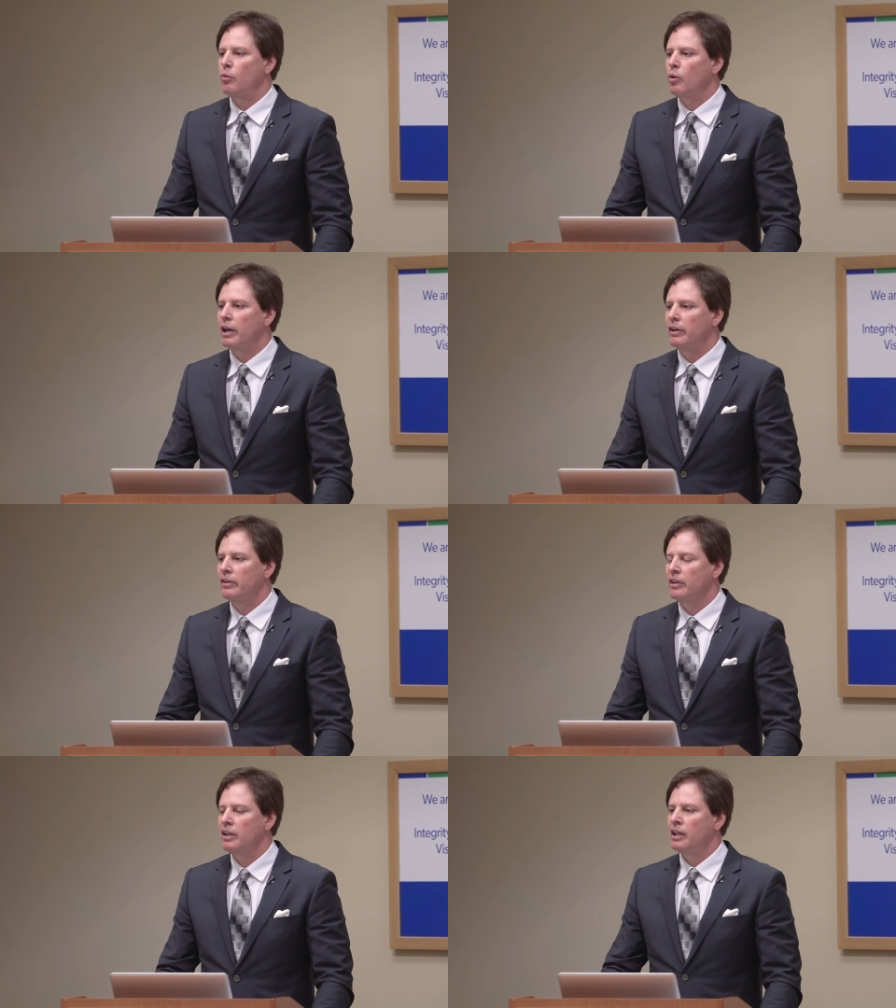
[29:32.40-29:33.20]
not one.
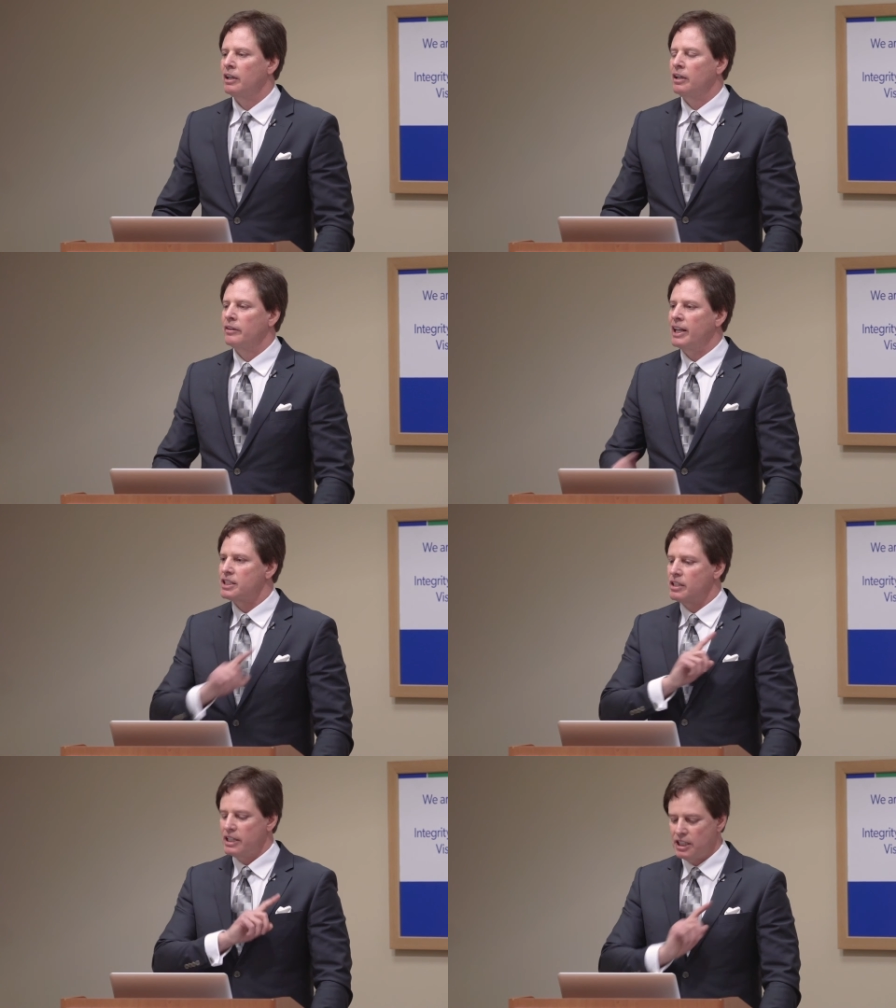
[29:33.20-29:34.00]

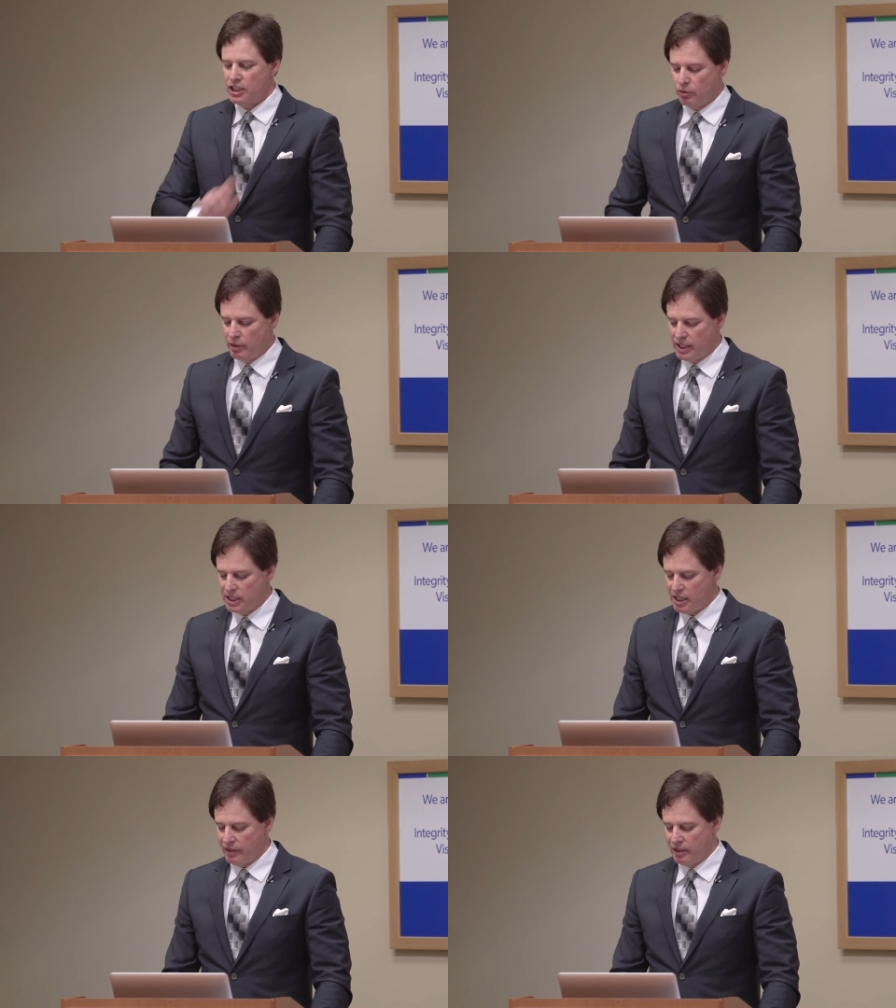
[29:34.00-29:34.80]
That's
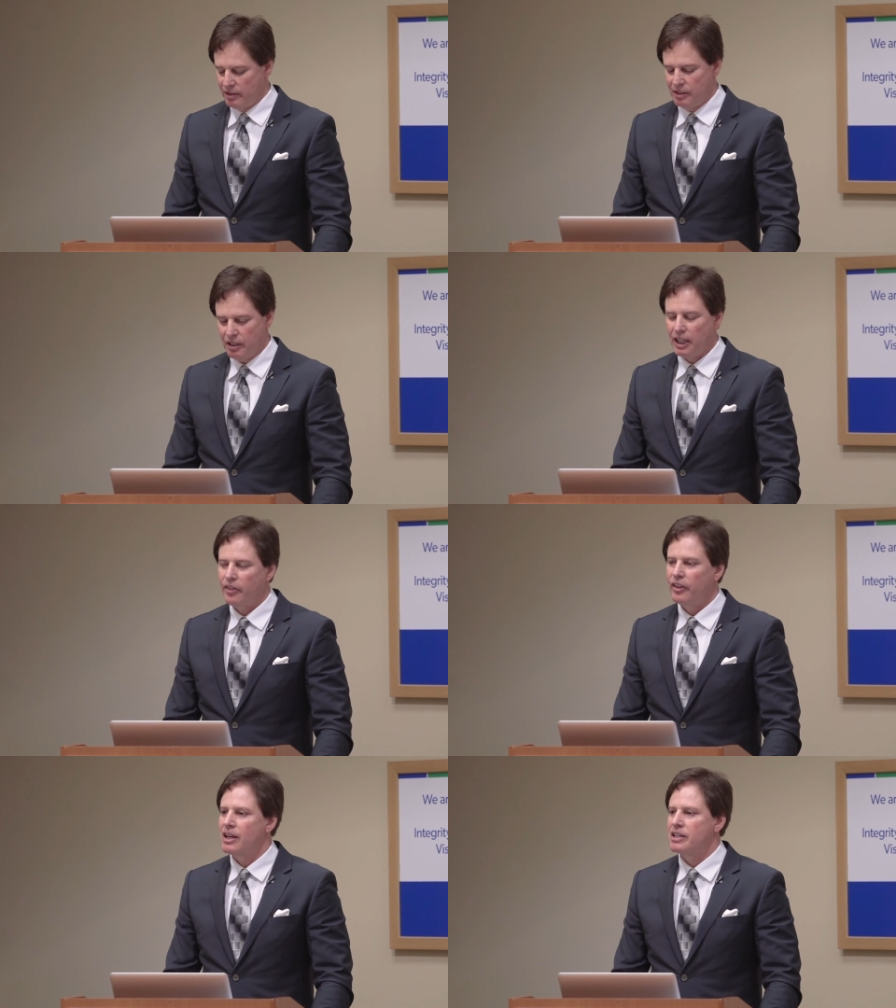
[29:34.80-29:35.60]
1927. Now
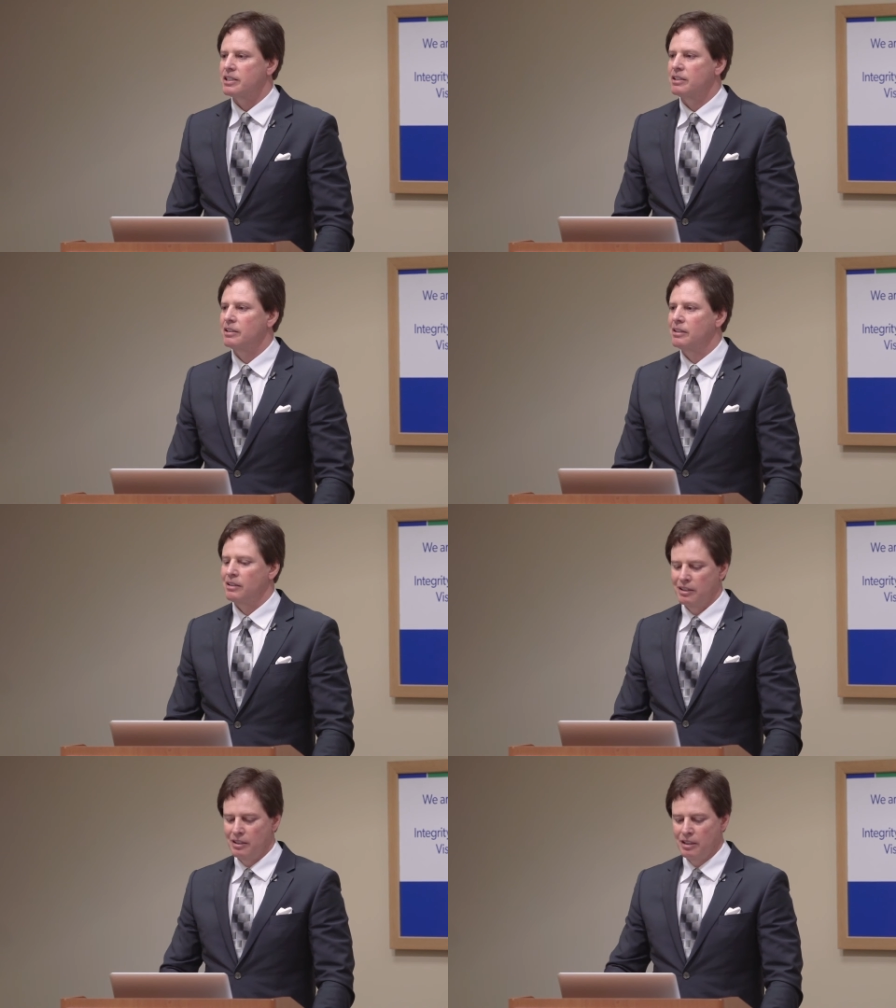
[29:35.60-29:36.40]
get this
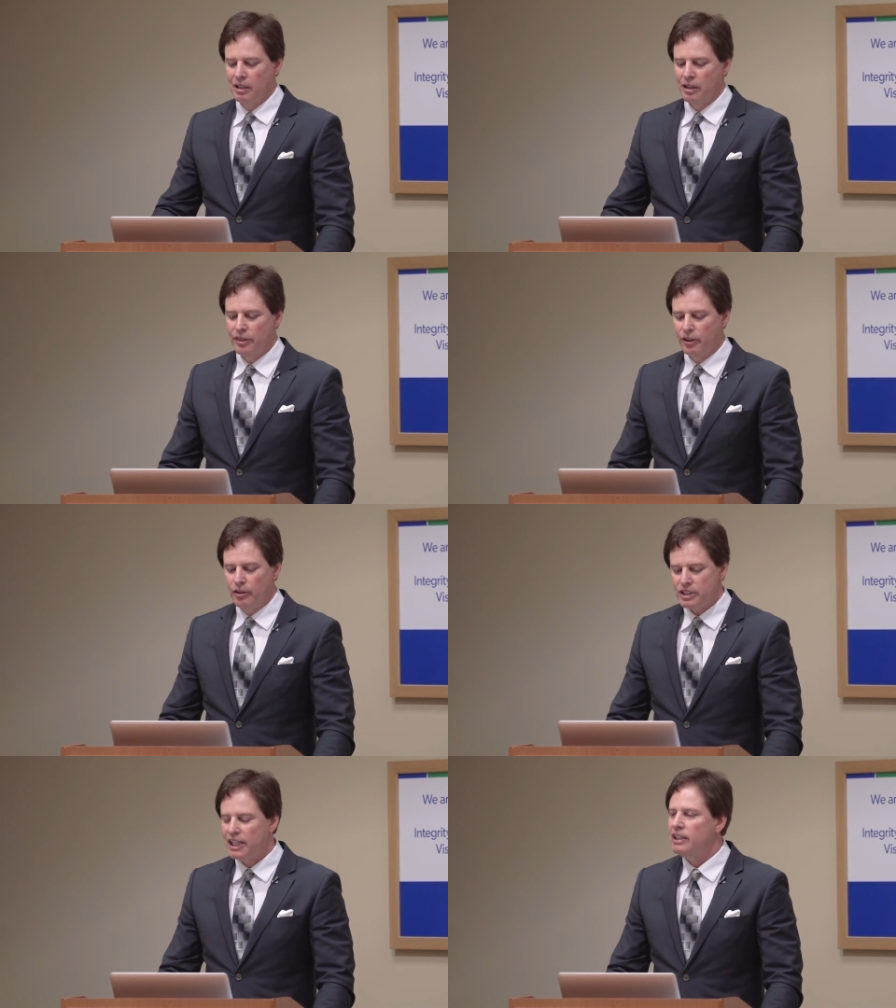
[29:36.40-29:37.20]

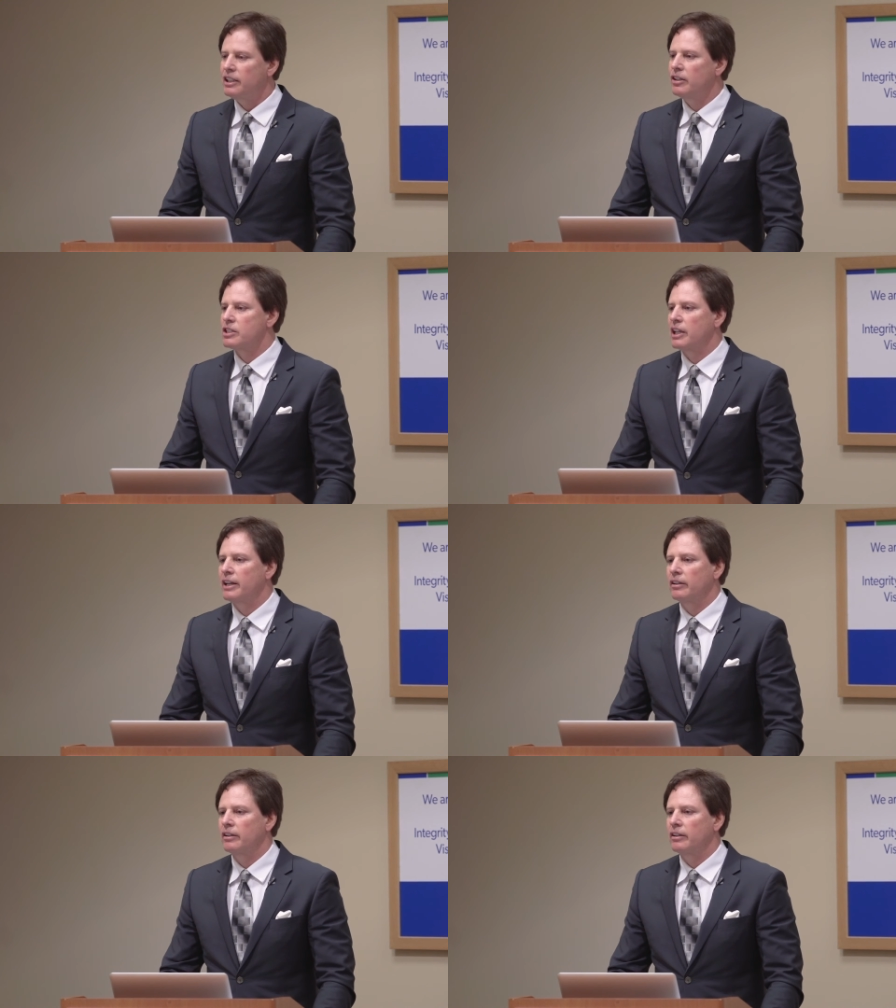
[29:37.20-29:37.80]
13 years